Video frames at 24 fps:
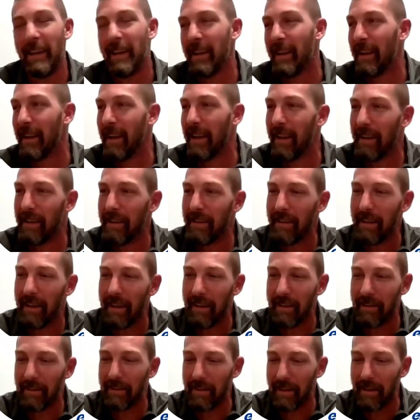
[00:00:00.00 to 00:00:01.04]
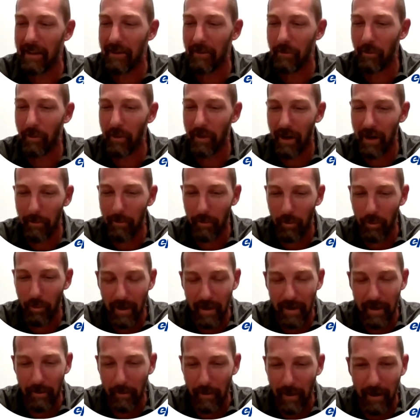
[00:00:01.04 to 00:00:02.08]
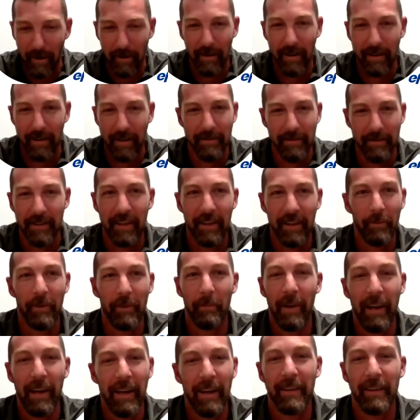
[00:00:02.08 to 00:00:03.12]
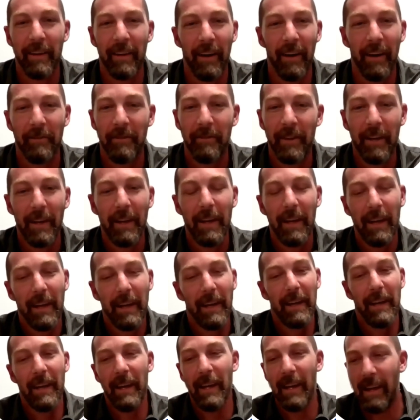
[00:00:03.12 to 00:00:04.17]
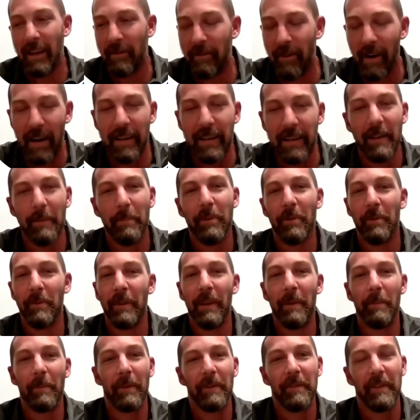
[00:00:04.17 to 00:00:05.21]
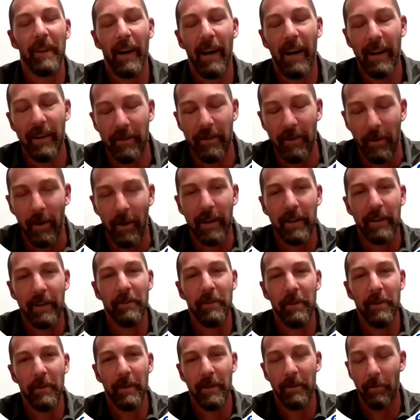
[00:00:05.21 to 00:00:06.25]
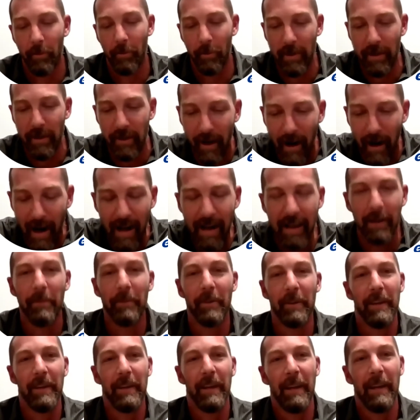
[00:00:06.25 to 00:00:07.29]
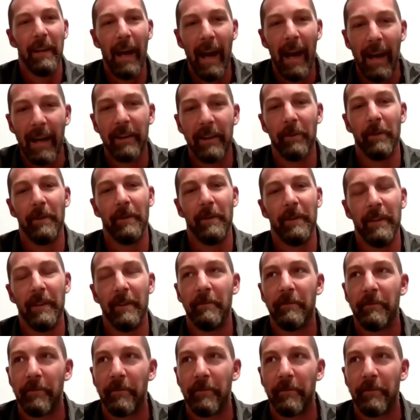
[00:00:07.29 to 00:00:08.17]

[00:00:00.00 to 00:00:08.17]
when I'm running around like a chicken with my head cut off, if I need to pull numbers, I know I can do it reliably and accurately the